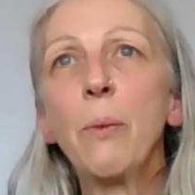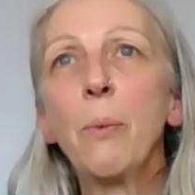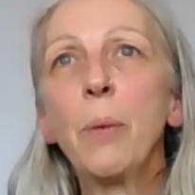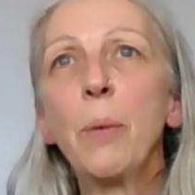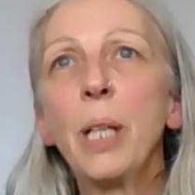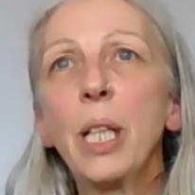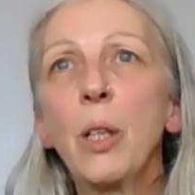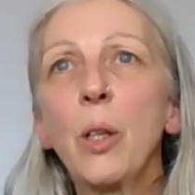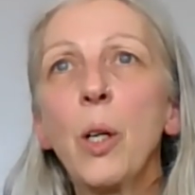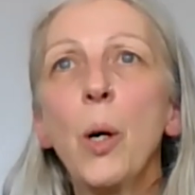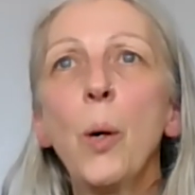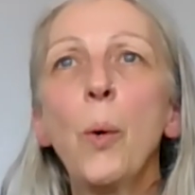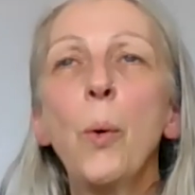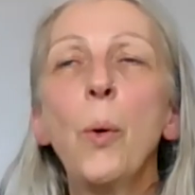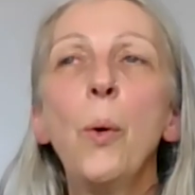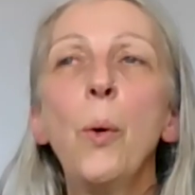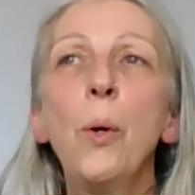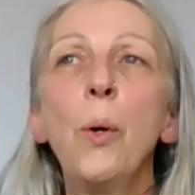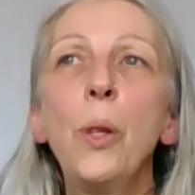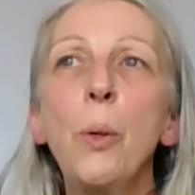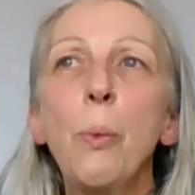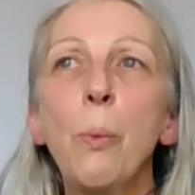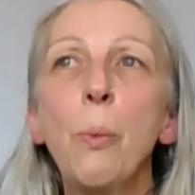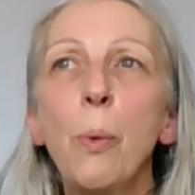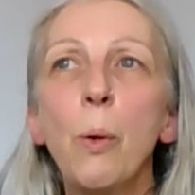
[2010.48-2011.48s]
we
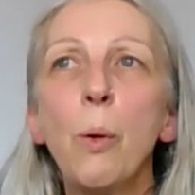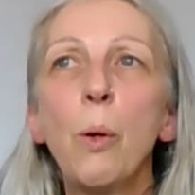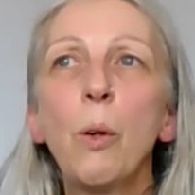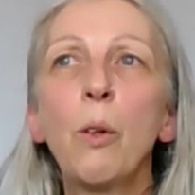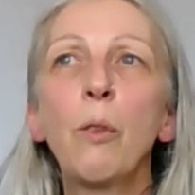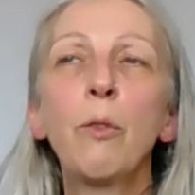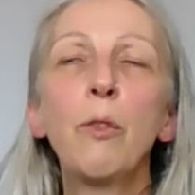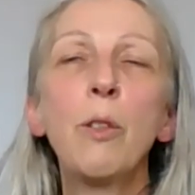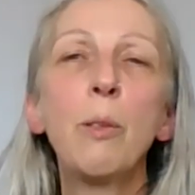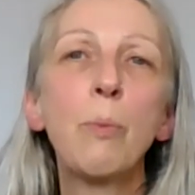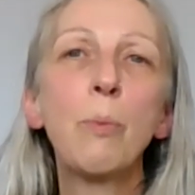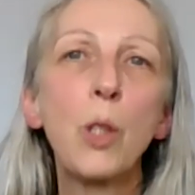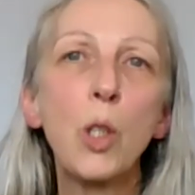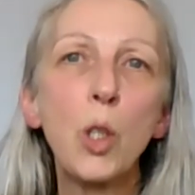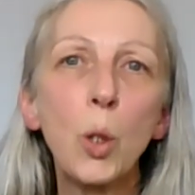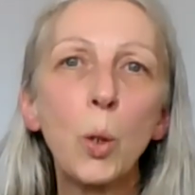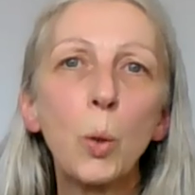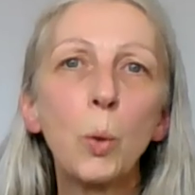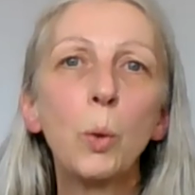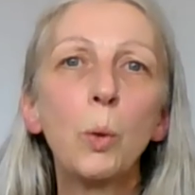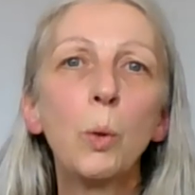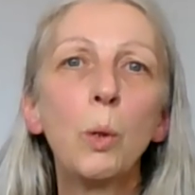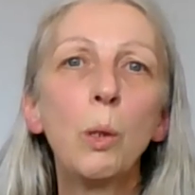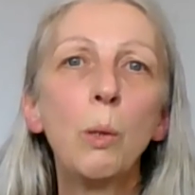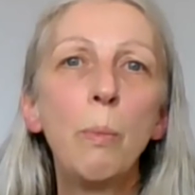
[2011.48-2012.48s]
go on the walk from
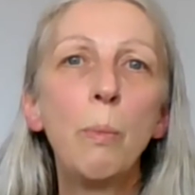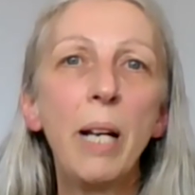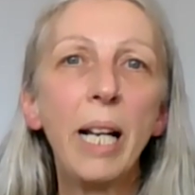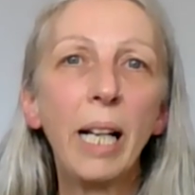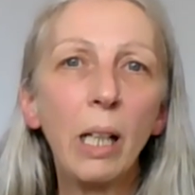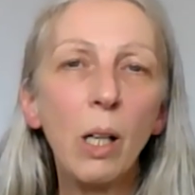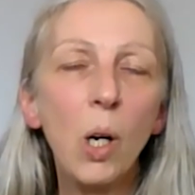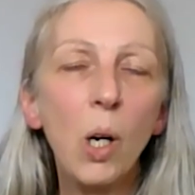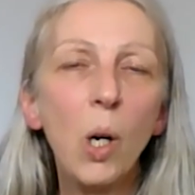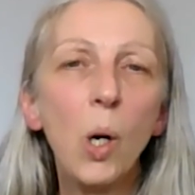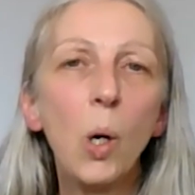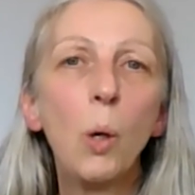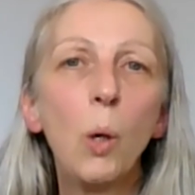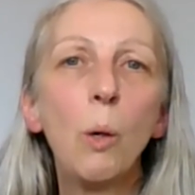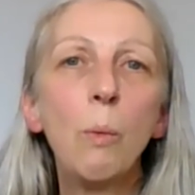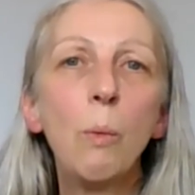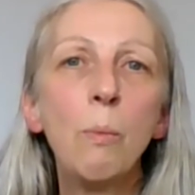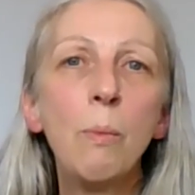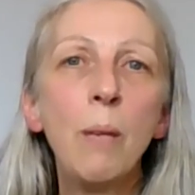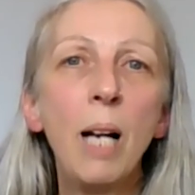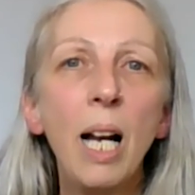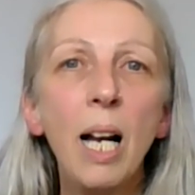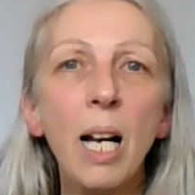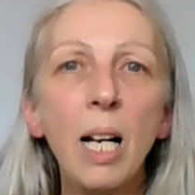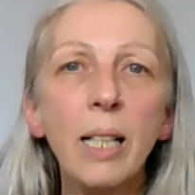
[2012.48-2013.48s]
school back
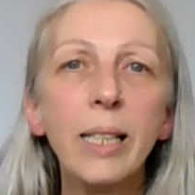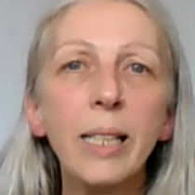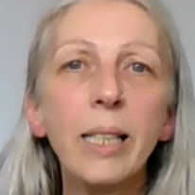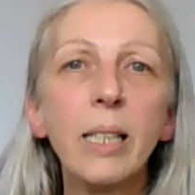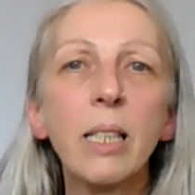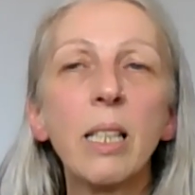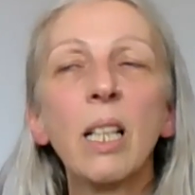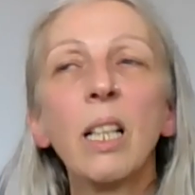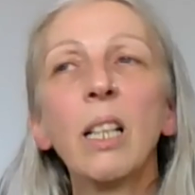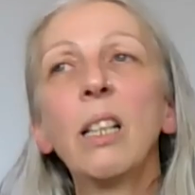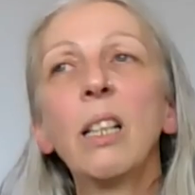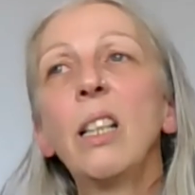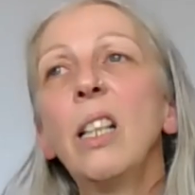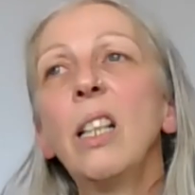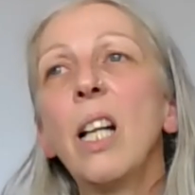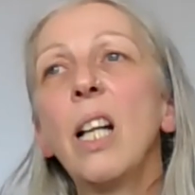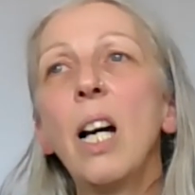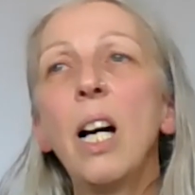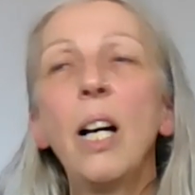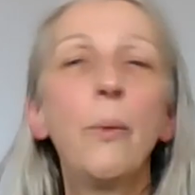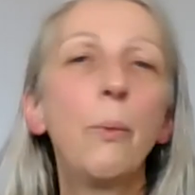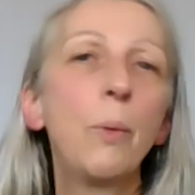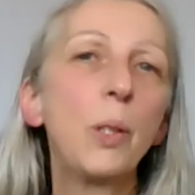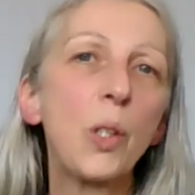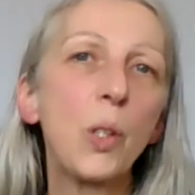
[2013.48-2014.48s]
home and
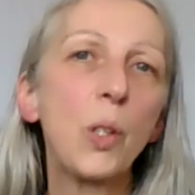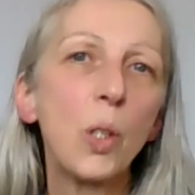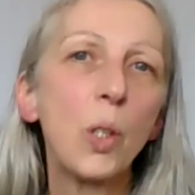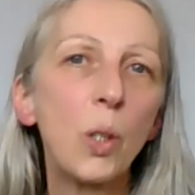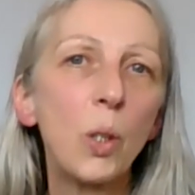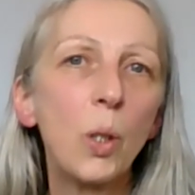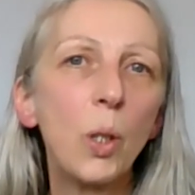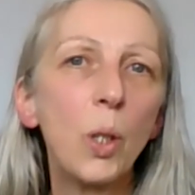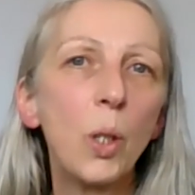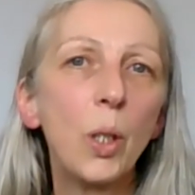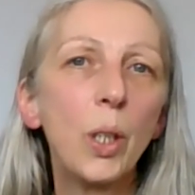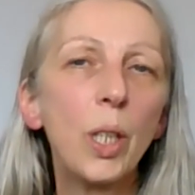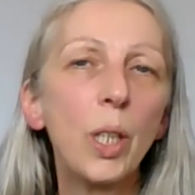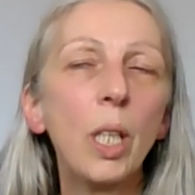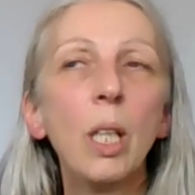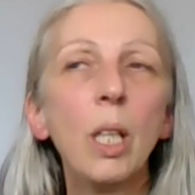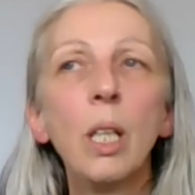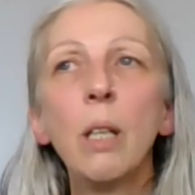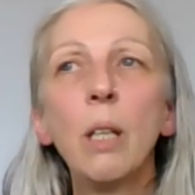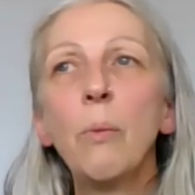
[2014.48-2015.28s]
it was good.